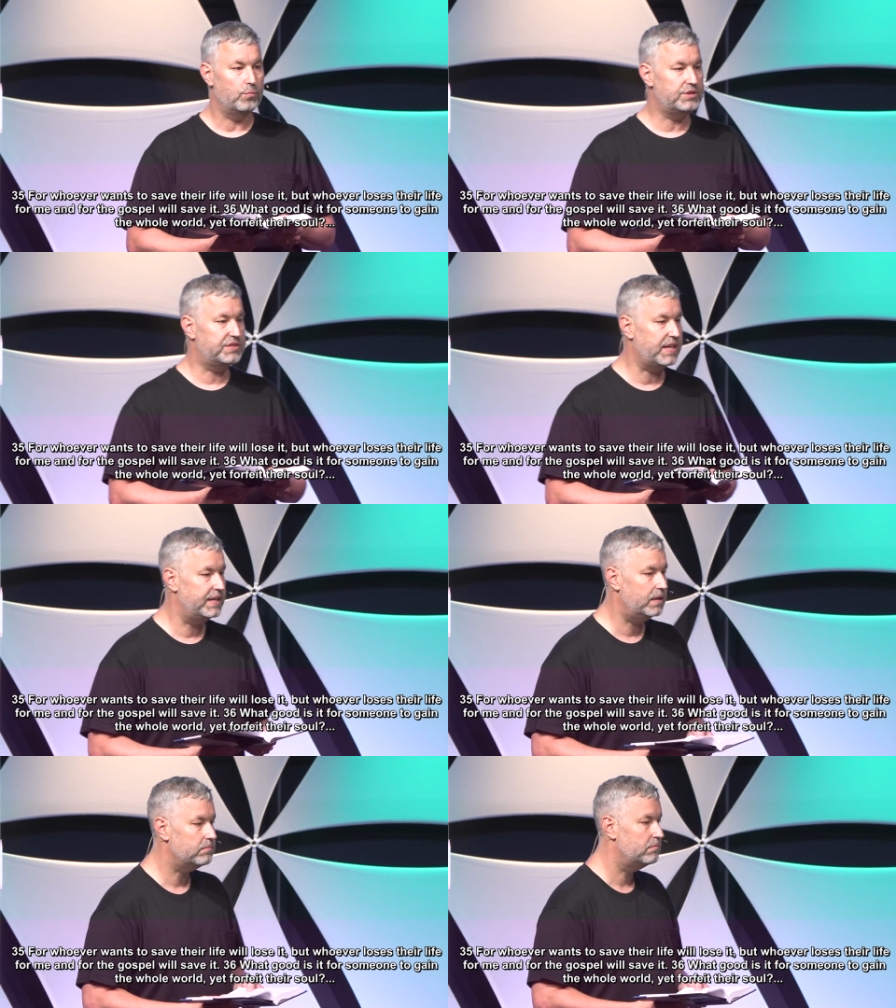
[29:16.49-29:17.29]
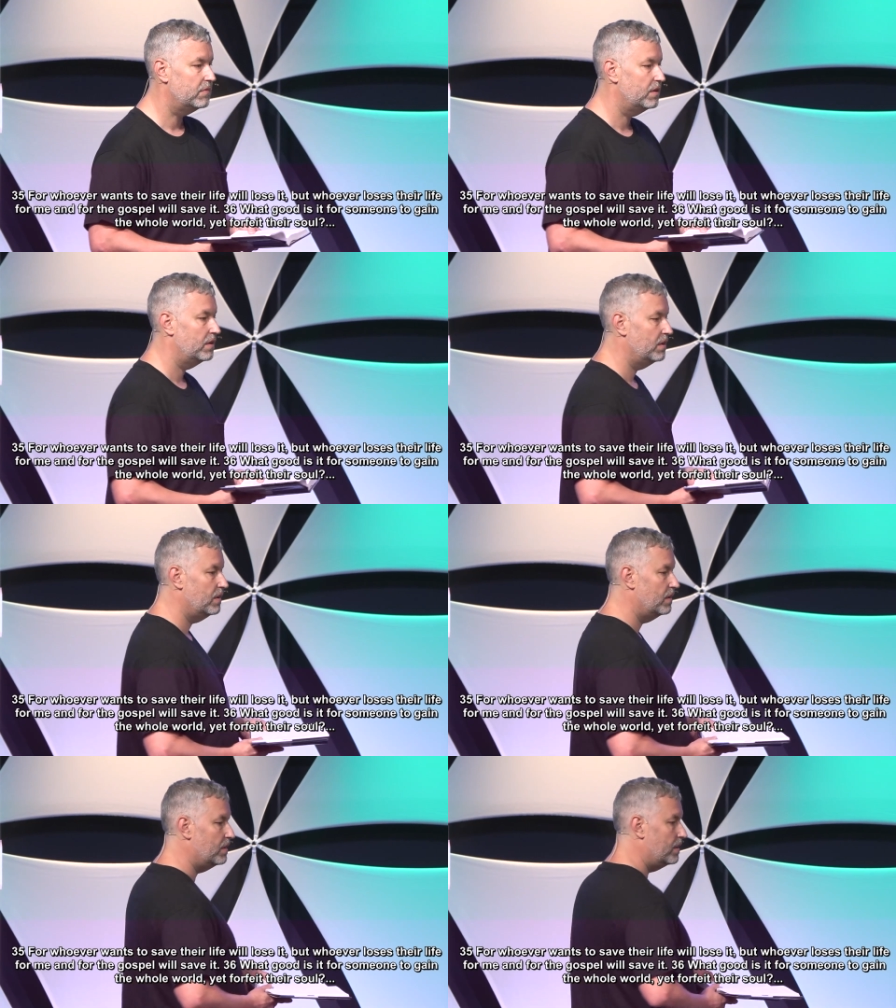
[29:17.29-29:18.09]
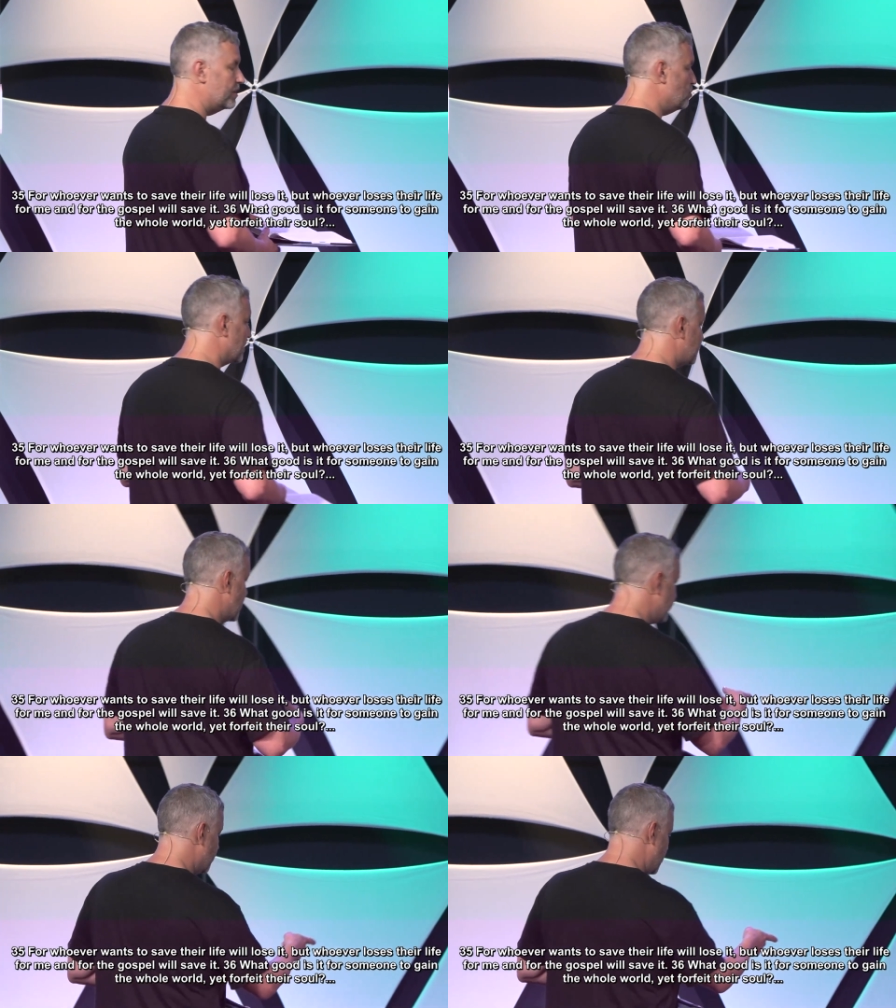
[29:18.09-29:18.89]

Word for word: What you saying here? You want to save